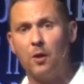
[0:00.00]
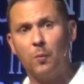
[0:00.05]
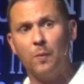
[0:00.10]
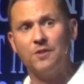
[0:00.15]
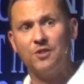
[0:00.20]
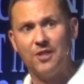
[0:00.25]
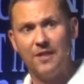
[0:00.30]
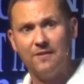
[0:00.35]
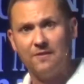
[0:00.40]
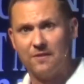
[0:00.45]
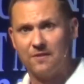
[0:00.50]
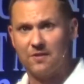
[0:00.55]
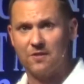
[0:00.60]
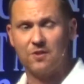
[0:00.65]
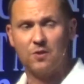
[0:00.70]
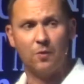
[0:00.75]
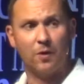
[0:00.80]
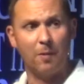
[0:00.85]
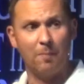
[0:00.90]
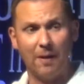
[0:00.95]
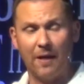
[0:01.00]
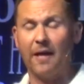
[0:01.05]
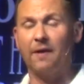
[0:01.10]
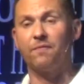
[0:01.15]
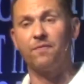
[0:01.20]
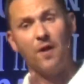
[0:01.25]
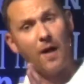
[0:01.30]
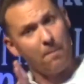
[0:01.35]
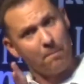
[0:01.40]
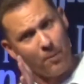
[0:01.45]
Look what Jesus is doing in my
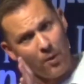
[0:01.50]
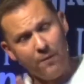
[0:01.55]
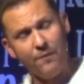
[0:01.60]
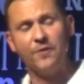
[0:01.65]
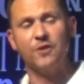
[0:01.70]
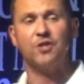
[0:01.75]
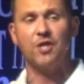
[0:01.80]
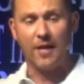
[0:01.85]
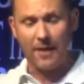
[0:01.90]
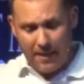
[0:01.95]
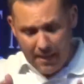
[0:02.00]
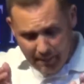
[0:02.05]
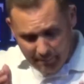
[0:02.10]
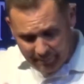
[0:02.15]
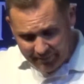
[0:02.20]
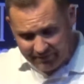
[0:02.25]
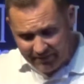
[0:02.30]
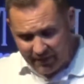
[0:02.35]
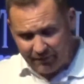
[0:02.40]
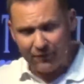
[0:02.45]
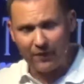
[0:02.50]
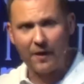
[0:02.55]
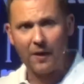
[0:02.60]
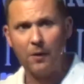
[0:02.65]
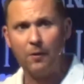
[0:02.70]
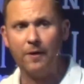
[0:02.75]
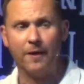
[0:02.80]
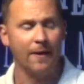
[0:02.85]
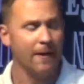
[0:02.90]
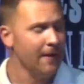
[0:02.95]
life. Not perfect yet, but
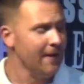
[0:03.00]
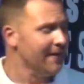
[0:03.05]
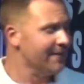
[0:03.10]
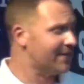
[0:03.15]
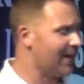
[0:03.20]
definitely learning.